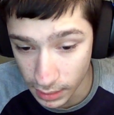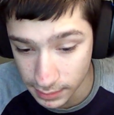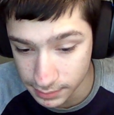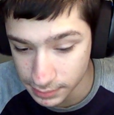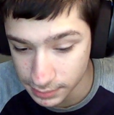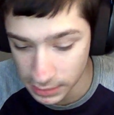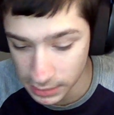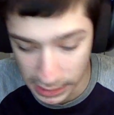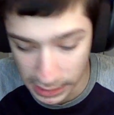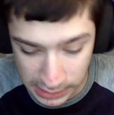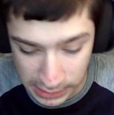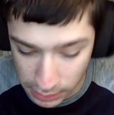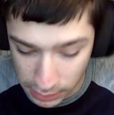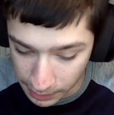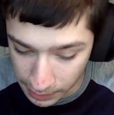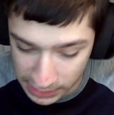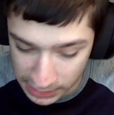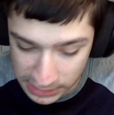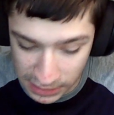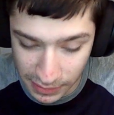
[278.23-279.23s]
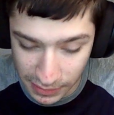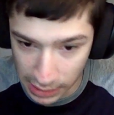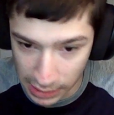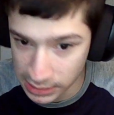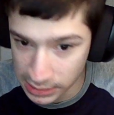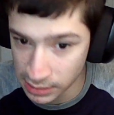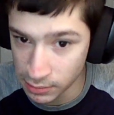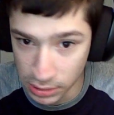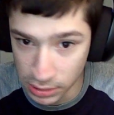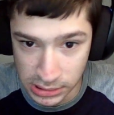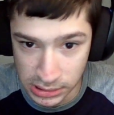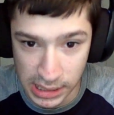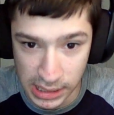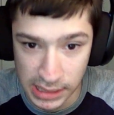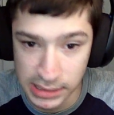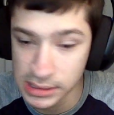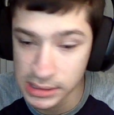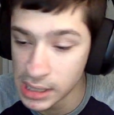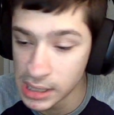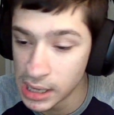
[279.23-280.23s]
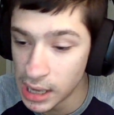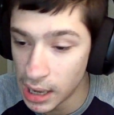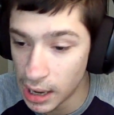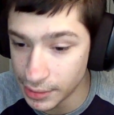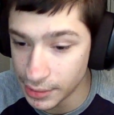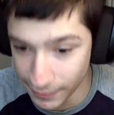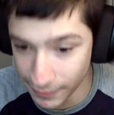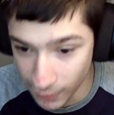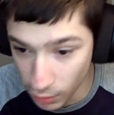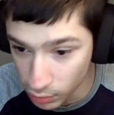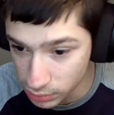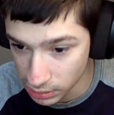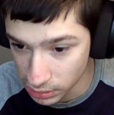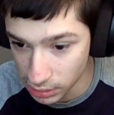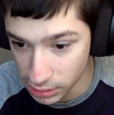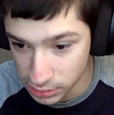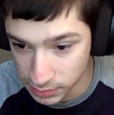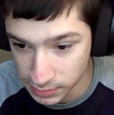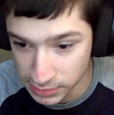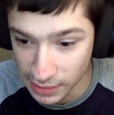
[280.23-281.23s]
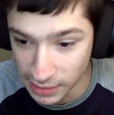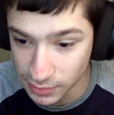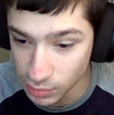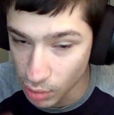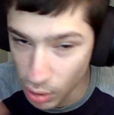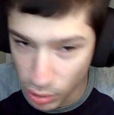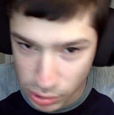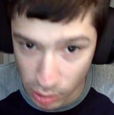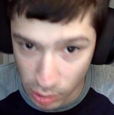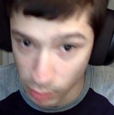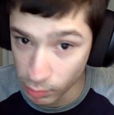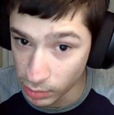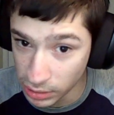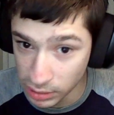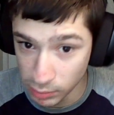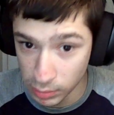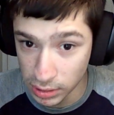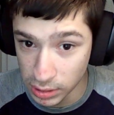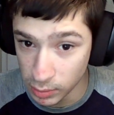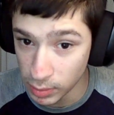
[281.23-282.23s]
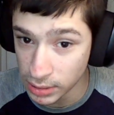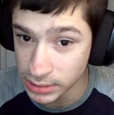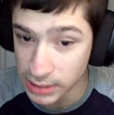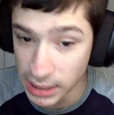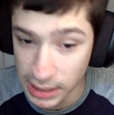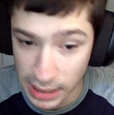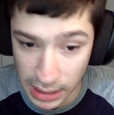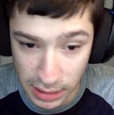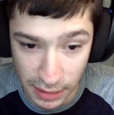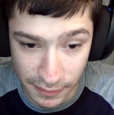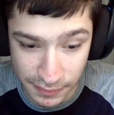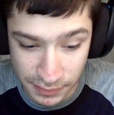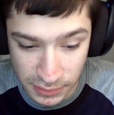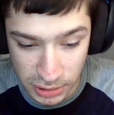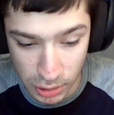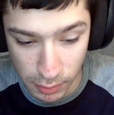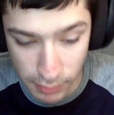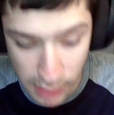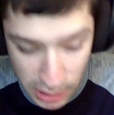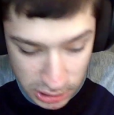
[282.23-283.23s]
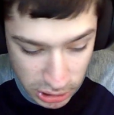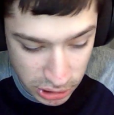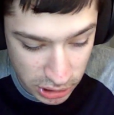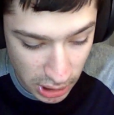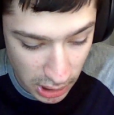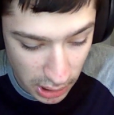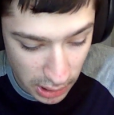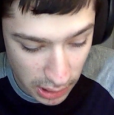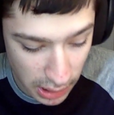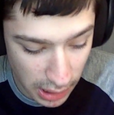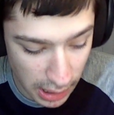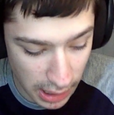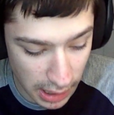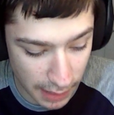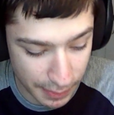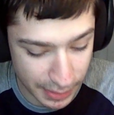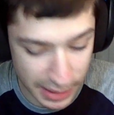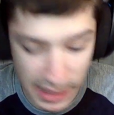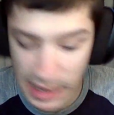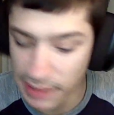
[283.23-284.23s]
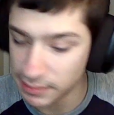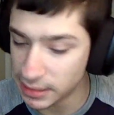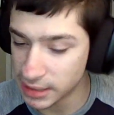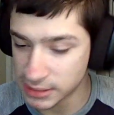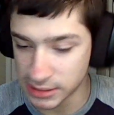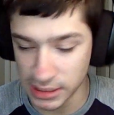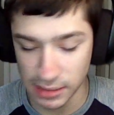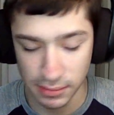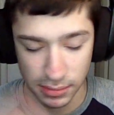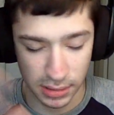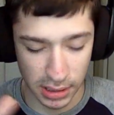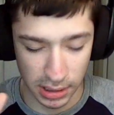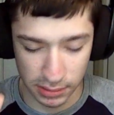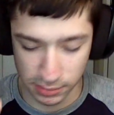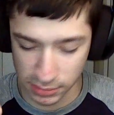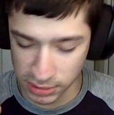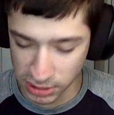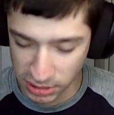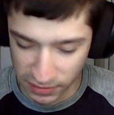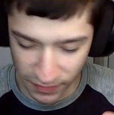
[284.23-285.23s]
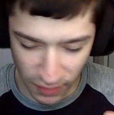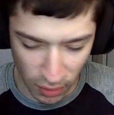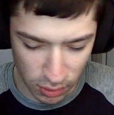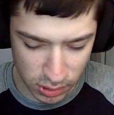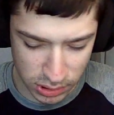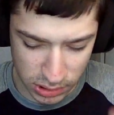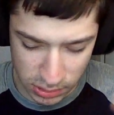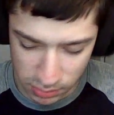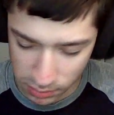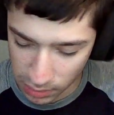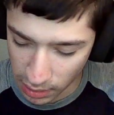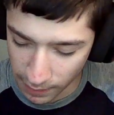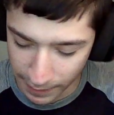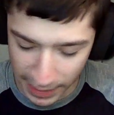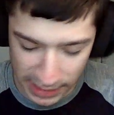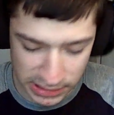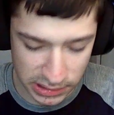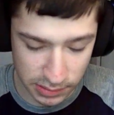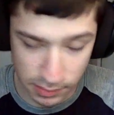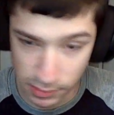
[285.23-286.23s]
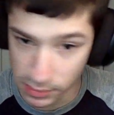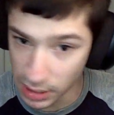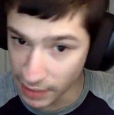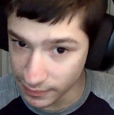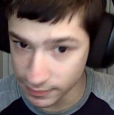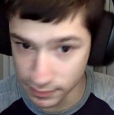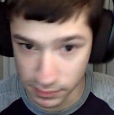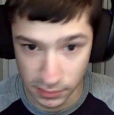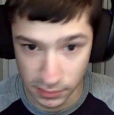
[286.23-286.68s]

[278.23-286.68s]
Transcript: Like I said, the beat itself, like I said, really nice. Uh, the vocals and lyrics themselves were also really, really well done. I love them so much. Uh, but yeah, like I said, uh, just the vocals, amazing. Love them.